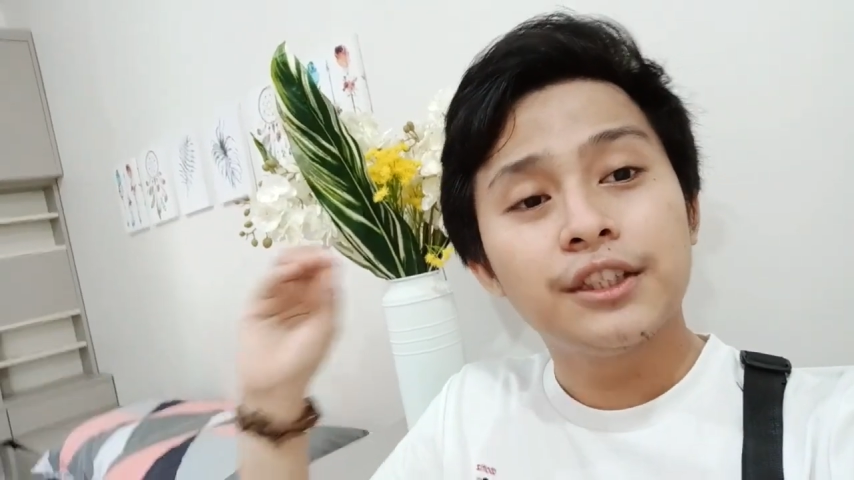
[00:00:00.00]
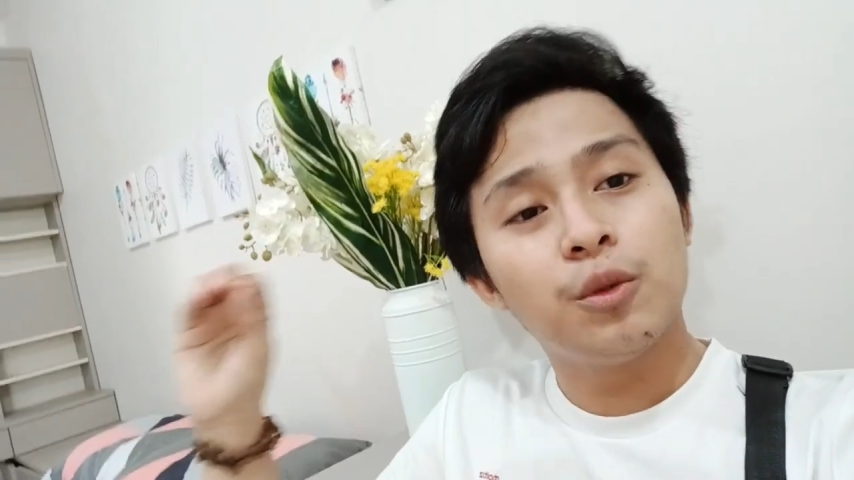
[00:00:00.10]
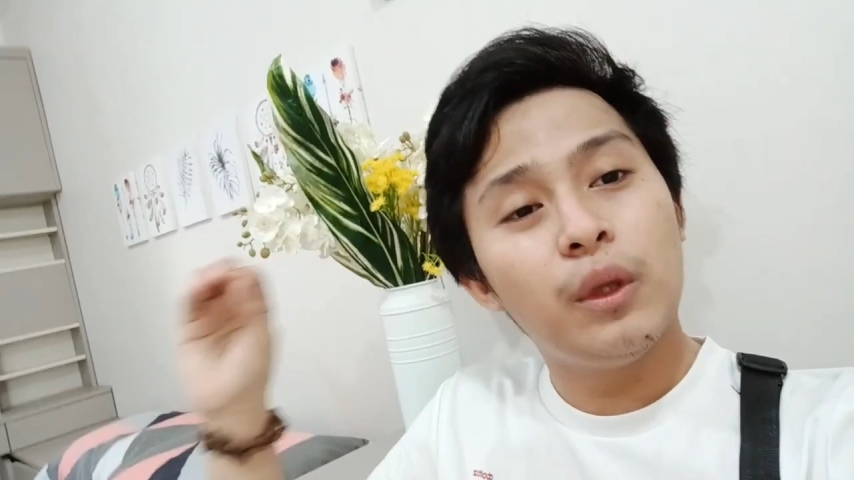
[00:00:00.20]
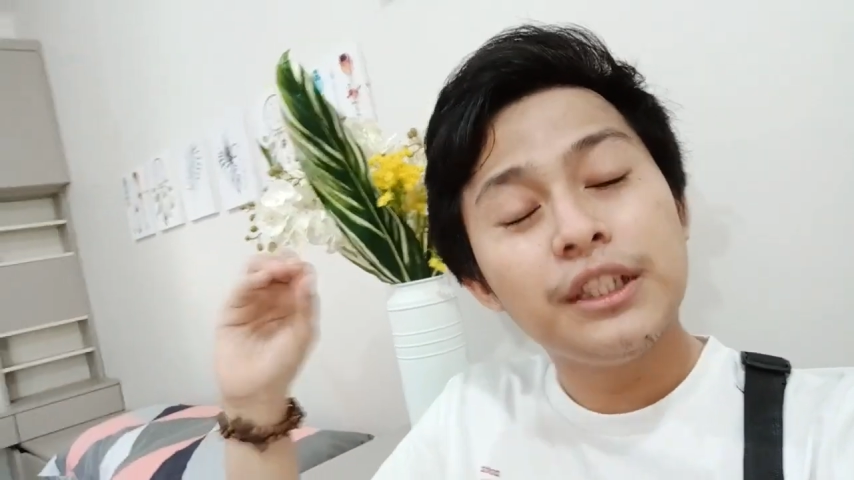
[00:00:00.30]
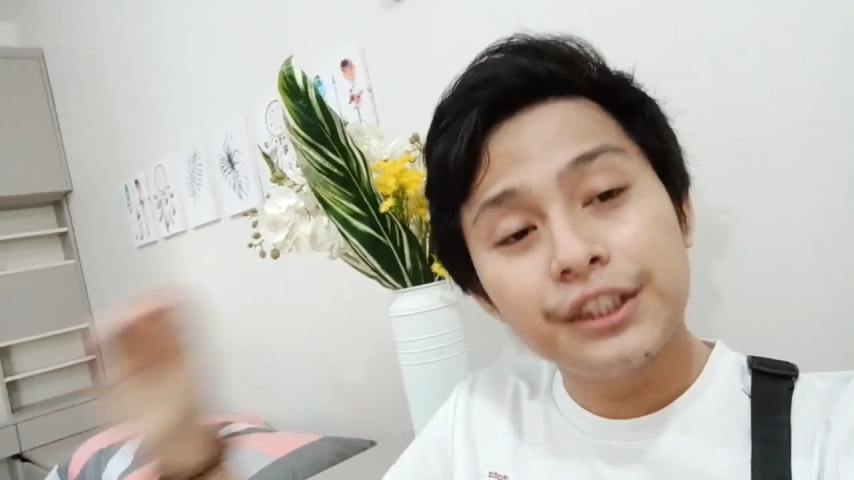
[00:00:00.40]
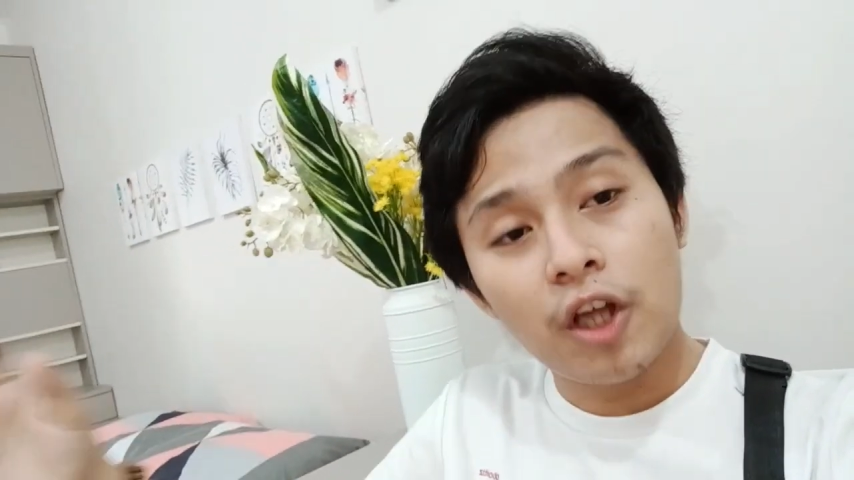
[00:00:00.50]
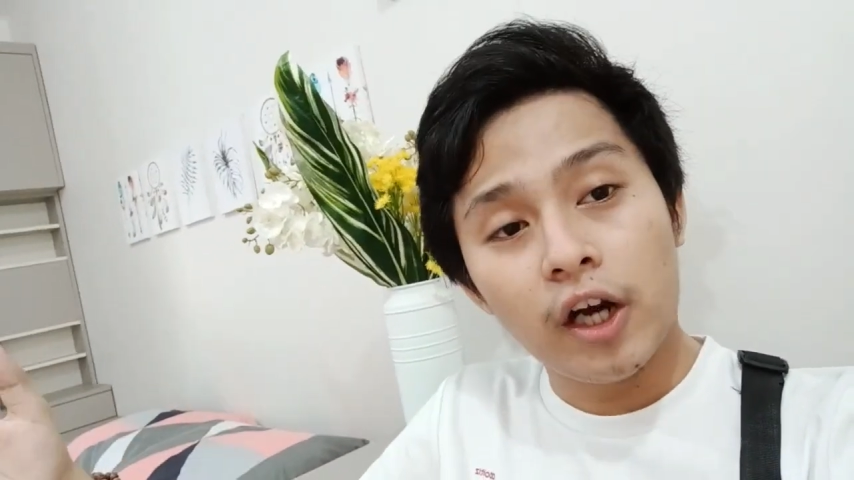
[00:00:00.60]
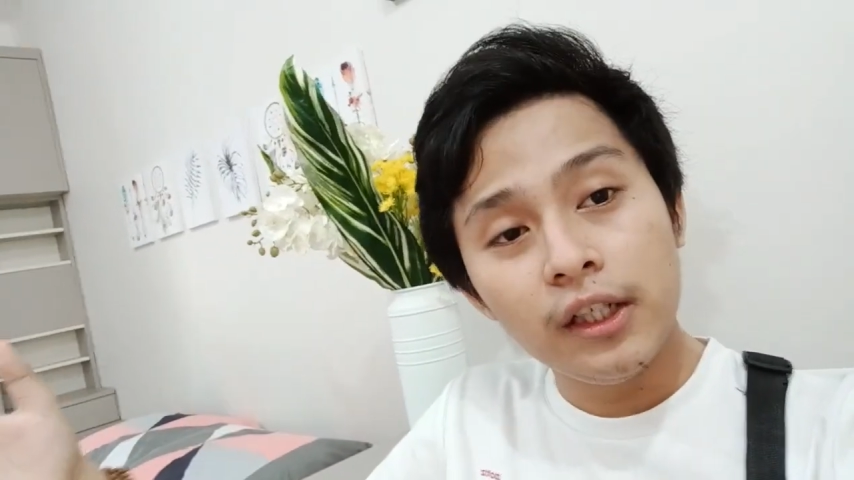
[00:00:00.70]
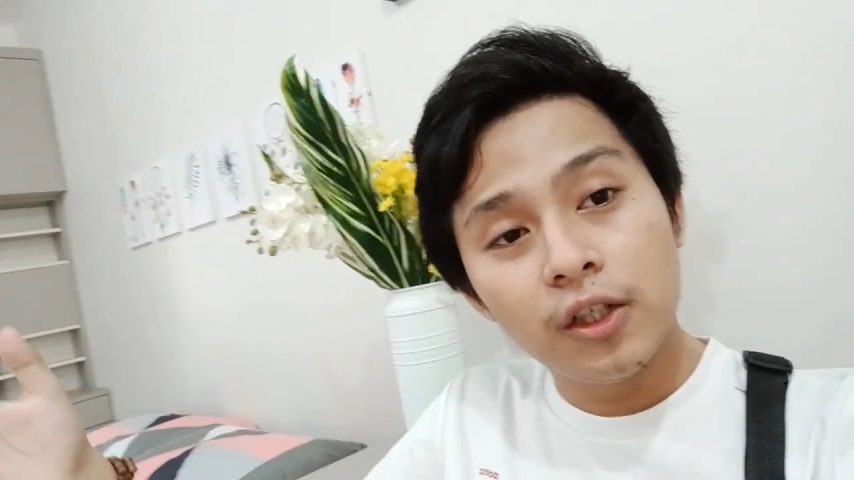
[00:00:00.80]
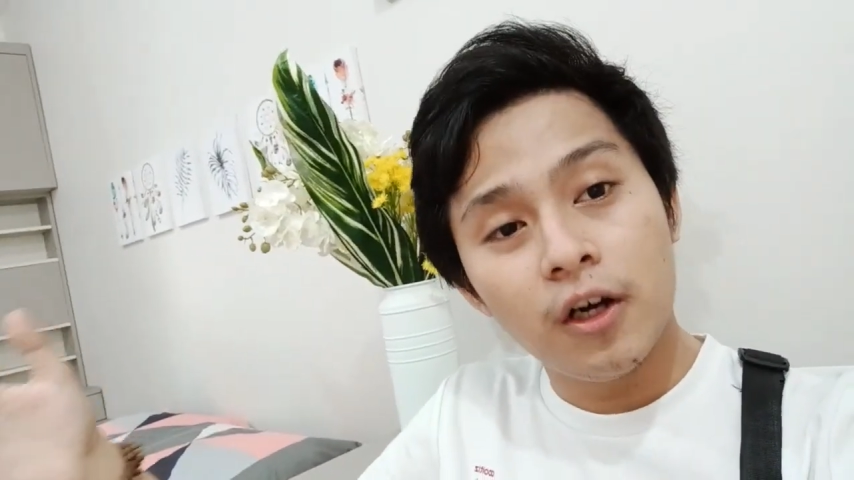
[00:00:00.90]
will
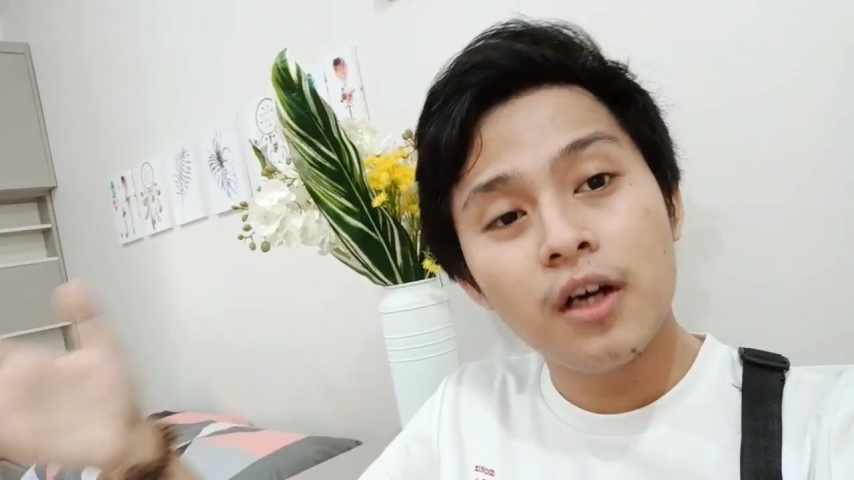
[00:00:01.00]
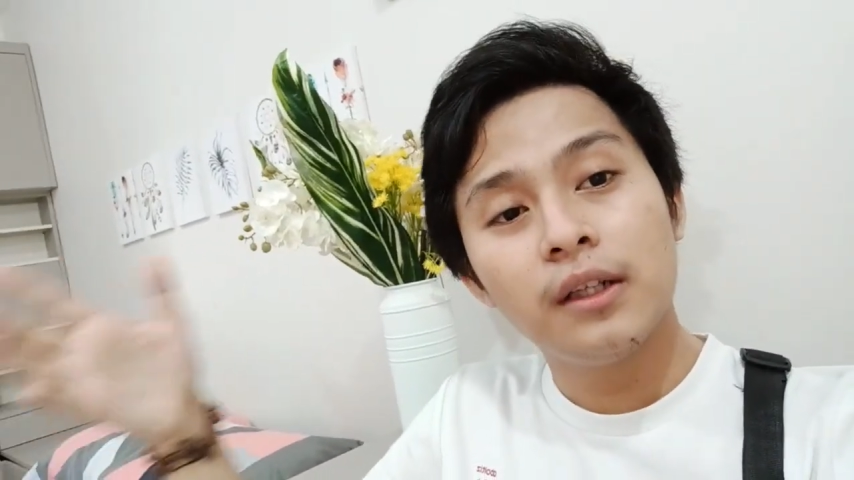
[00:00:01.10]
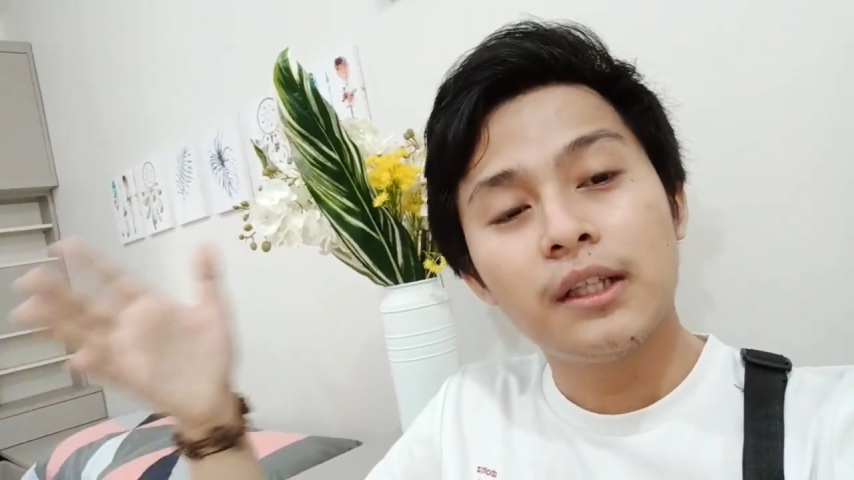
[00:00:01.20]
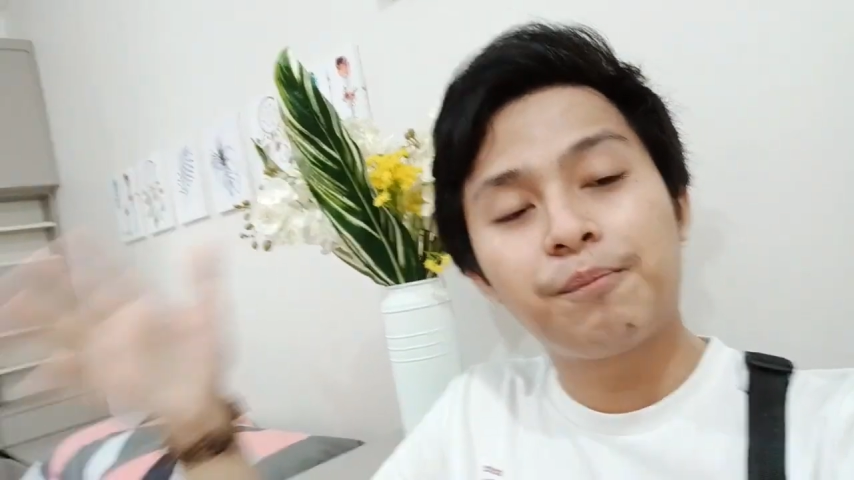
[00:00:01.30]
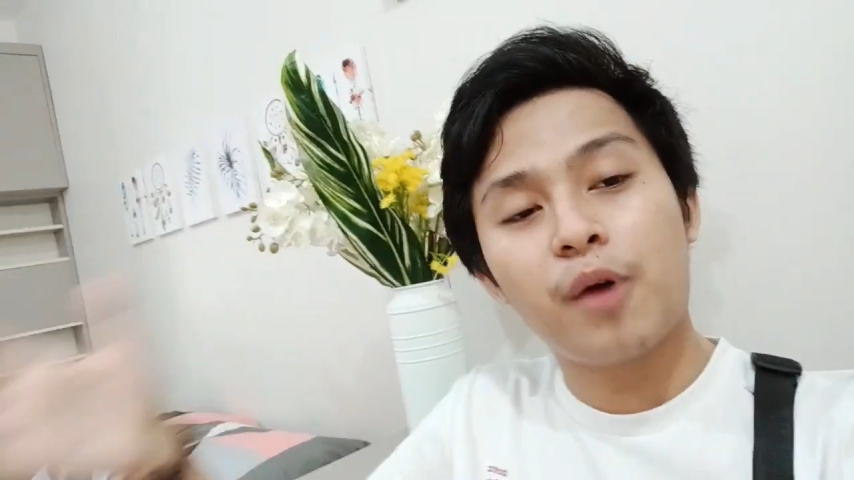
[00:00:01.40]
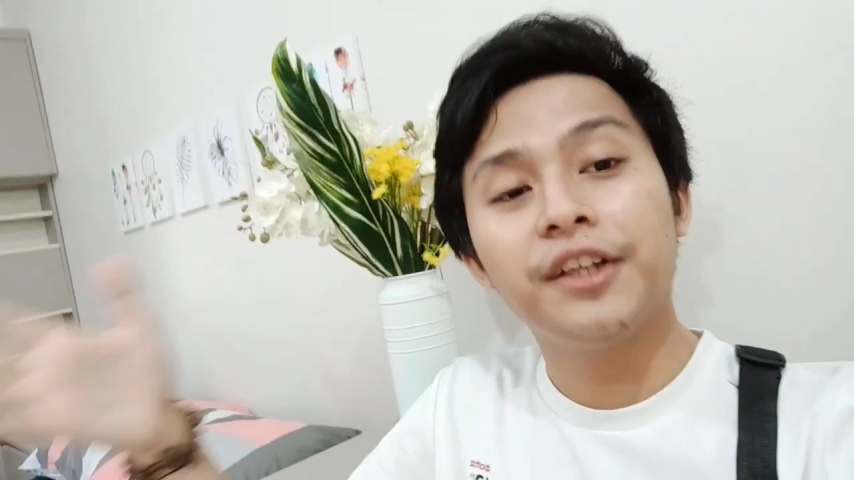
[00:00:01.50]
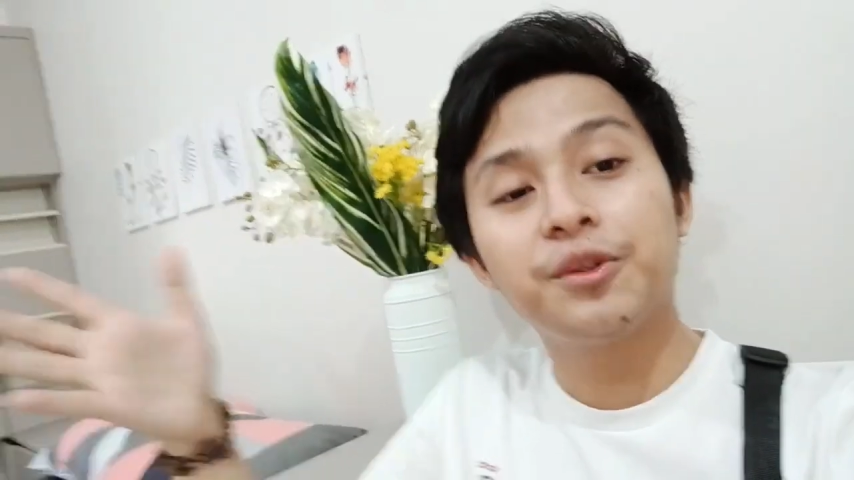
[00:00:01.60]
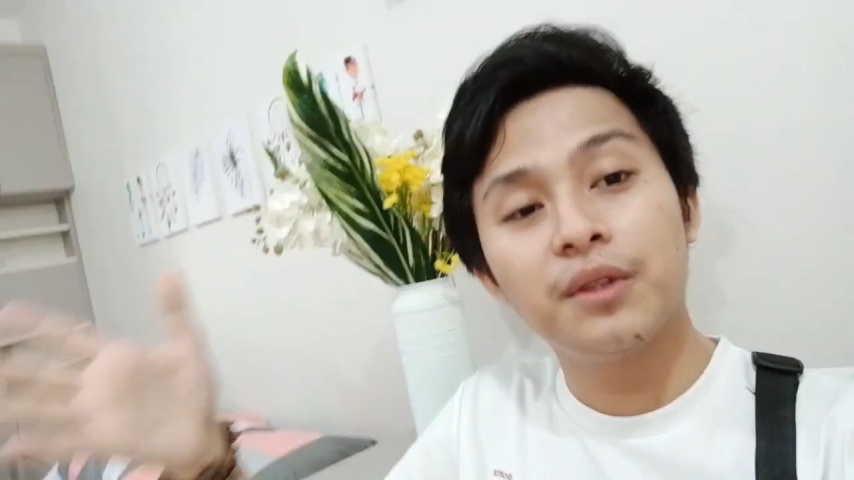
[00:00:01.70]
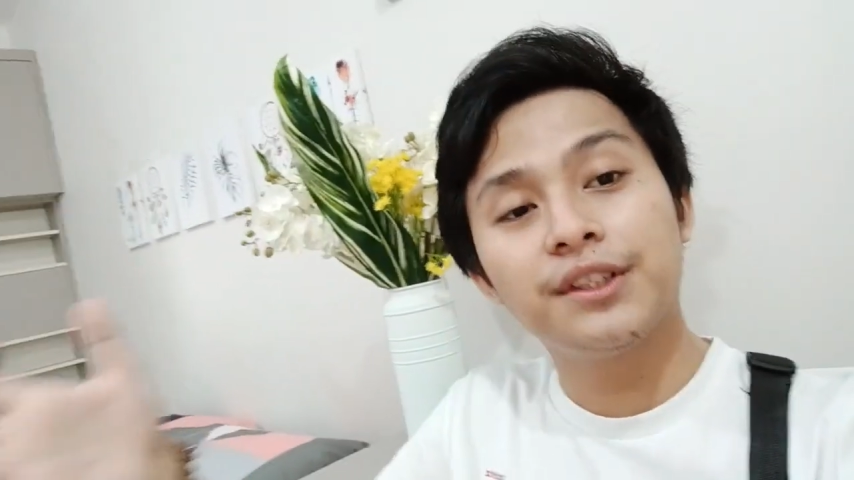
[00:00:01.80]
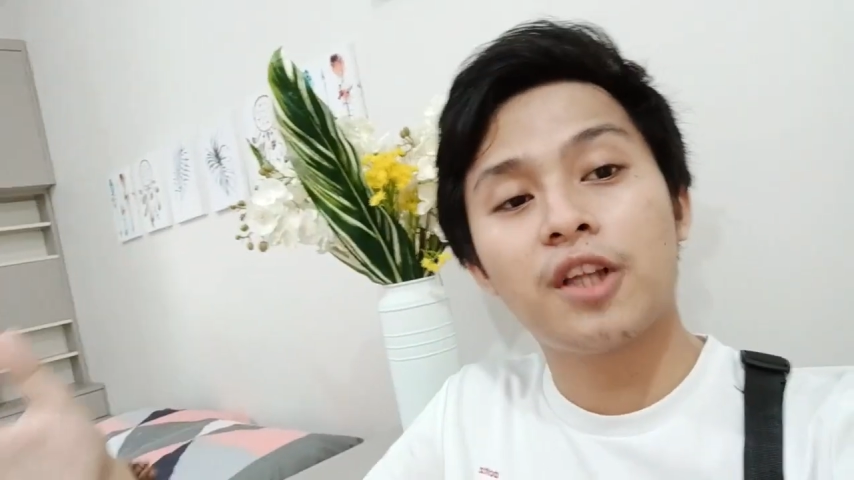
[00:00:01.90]
start, no? The
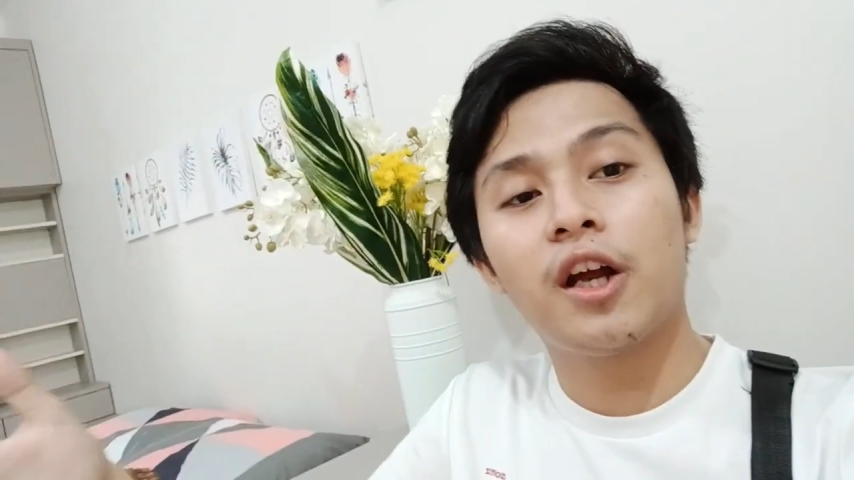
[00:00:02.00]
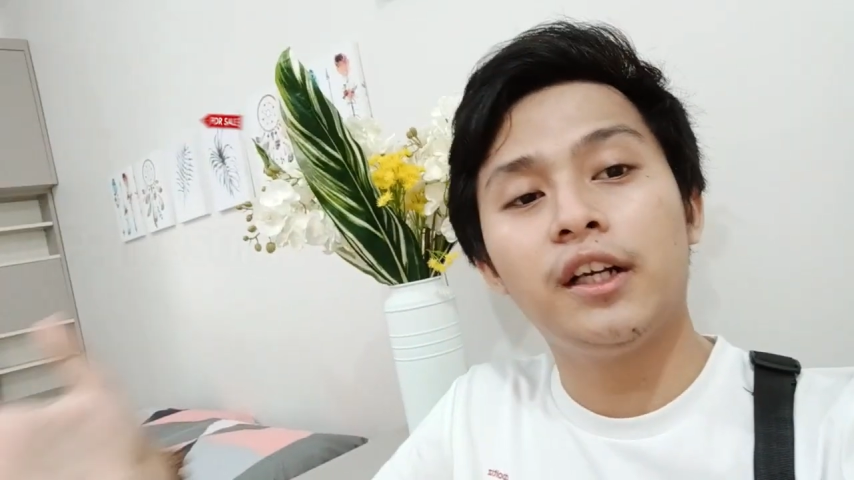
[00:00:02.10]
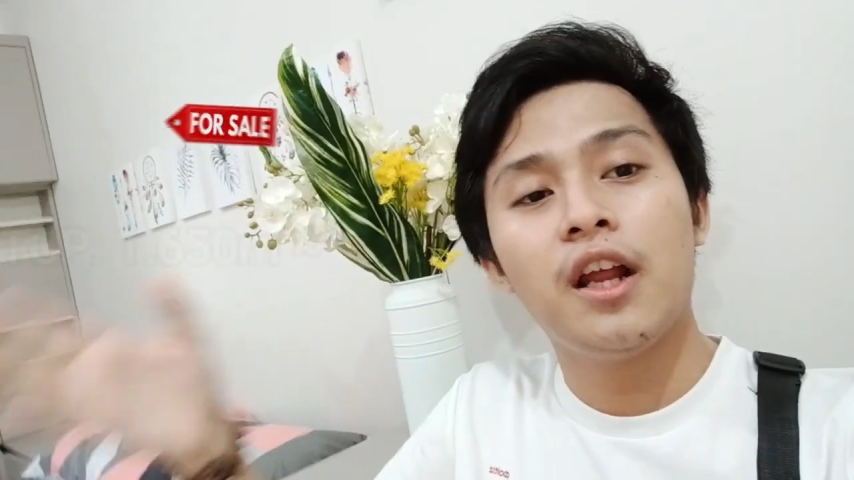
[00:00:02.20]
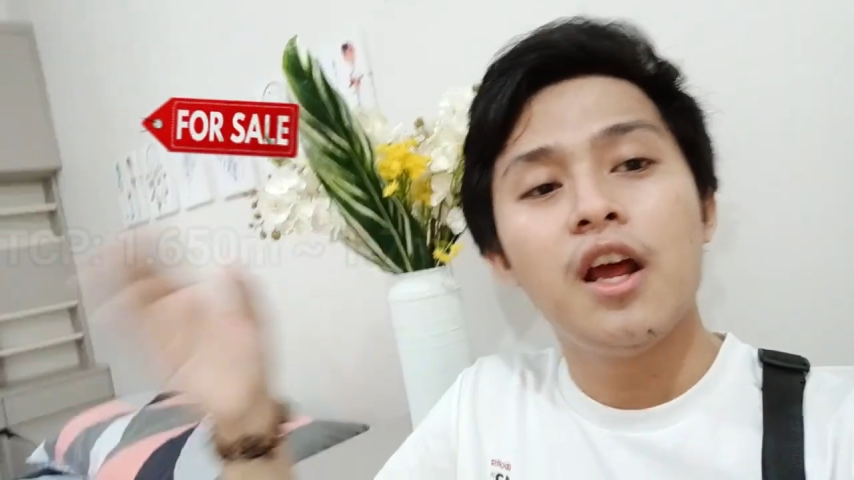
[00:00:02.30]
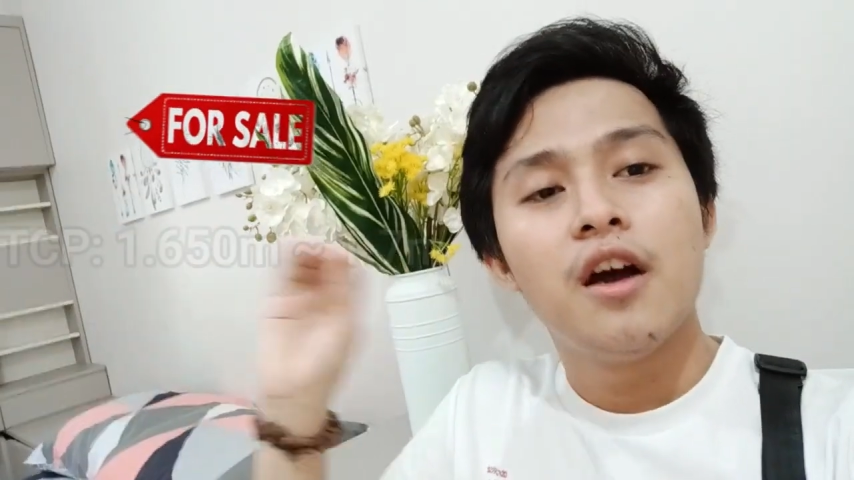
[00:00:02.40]
price will start